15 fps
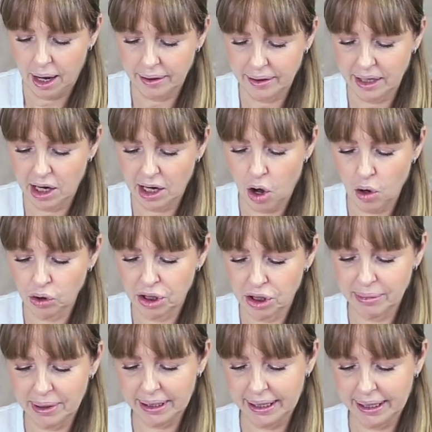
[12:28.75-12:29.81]
I think
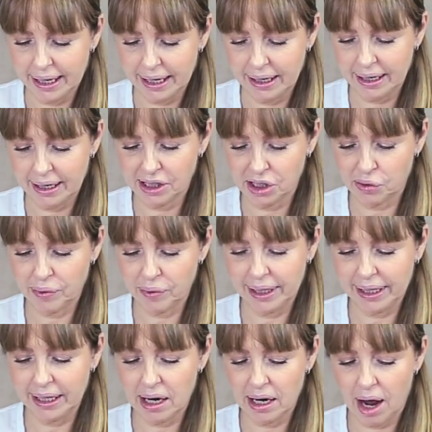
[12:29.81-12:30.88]
ultimately it's
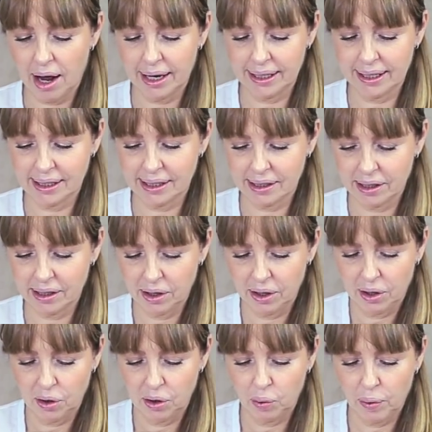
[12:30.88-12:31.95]
really nice
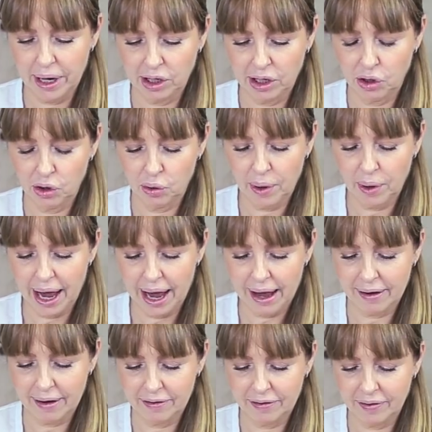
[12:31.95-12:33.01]
when you
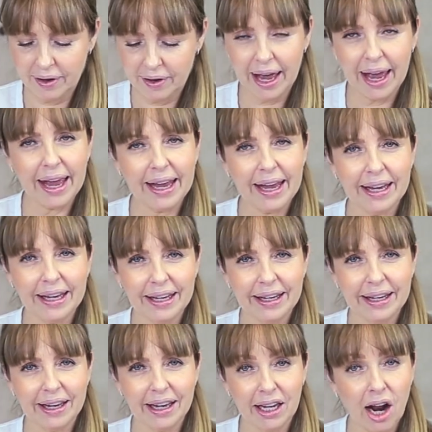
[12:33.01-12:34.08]
have
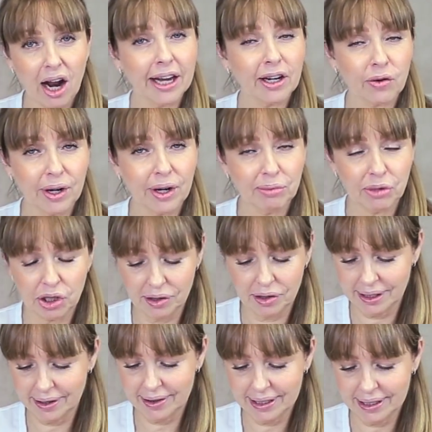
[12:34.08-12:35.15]
an eye cream to
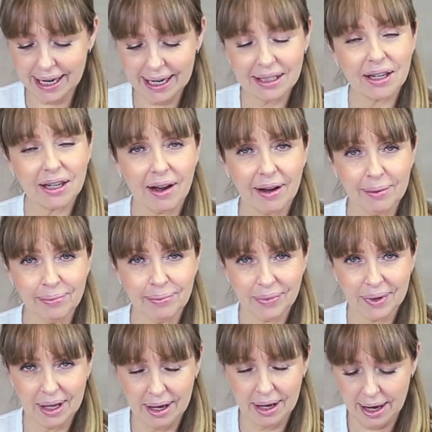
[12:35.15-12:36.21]
use in the daytime,
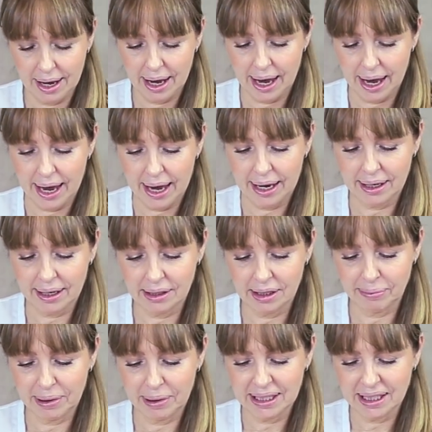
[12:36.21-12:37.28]

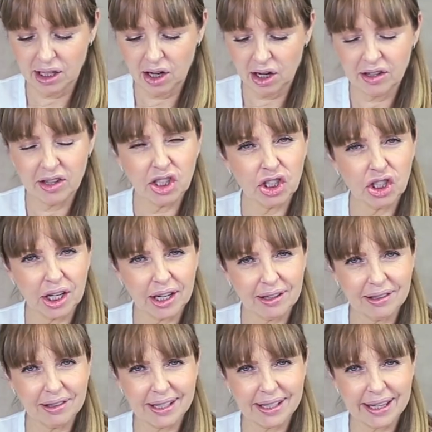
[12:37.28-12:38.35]
and because a lot of the
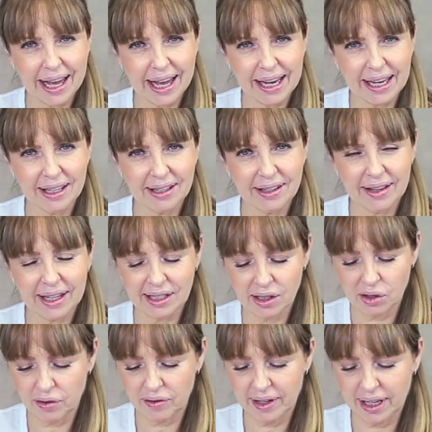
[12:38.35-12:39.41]
gels they
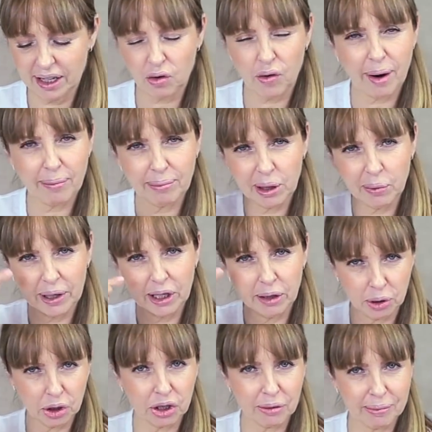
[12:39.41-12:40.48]
sort of get crumbly when you
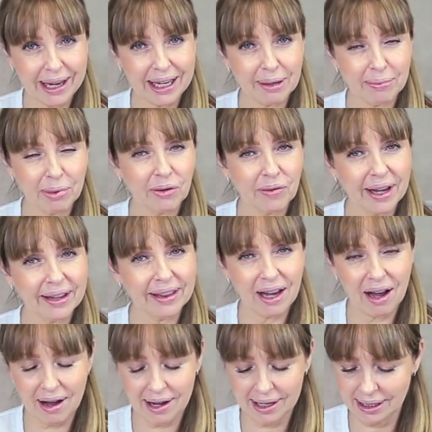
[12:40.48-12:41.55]
put your makeup on around the
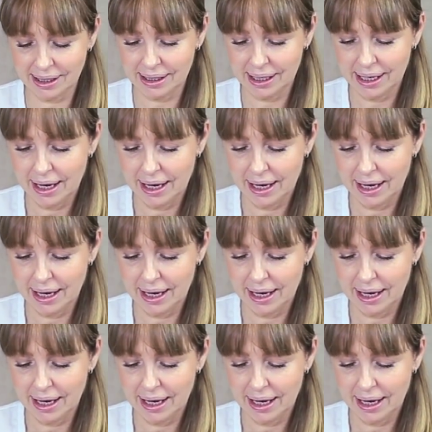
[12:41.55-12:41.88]
eyes,